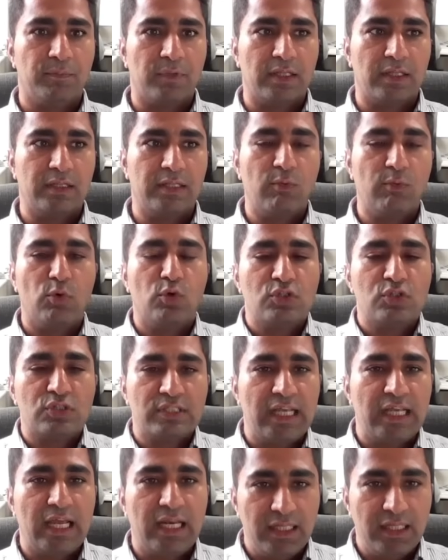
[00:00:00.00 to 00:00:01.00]
They won't
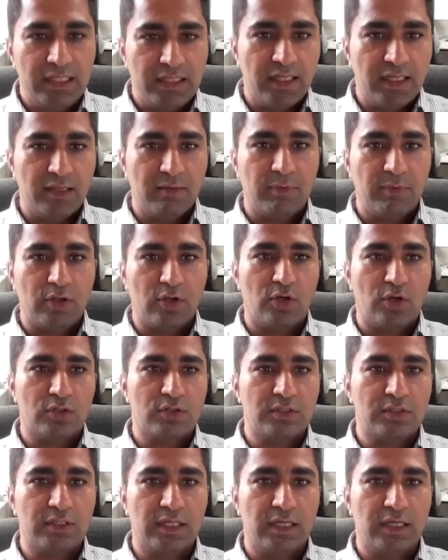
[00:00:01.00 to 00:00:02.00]
say anything
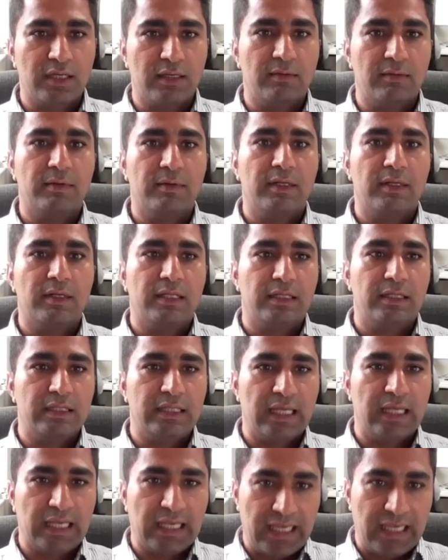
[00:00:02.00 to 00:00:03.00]
because they
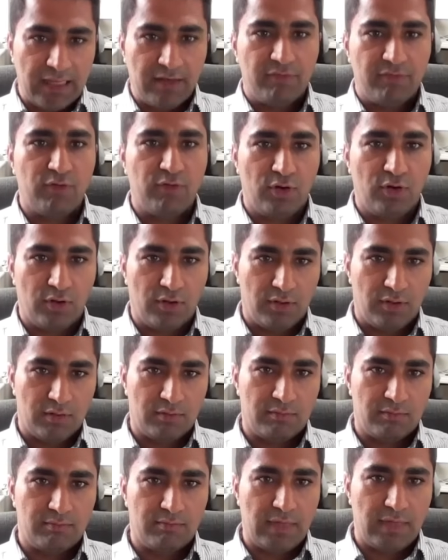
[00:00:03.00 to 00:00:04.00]
care
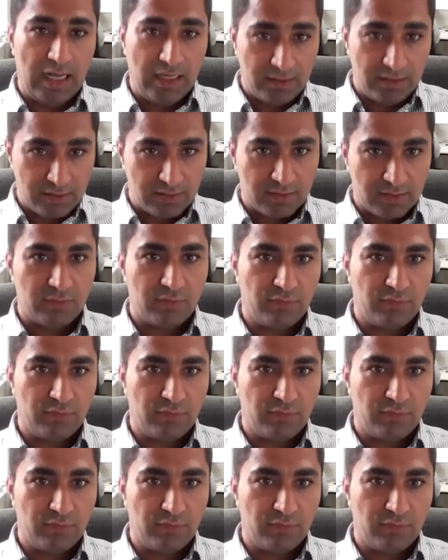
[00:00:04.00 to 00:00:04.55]
for us, for